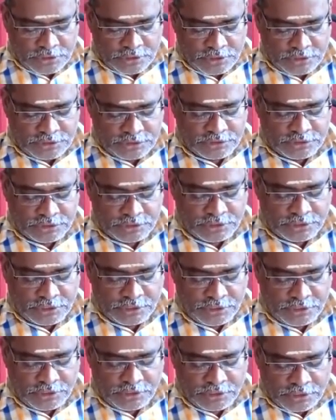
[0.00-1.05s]
decision
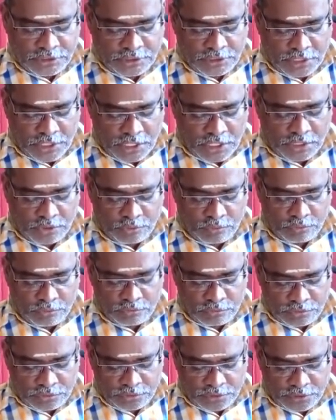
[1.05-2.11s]
tree, arrow
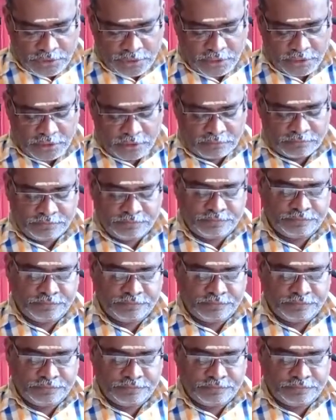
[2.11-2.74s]
diagram.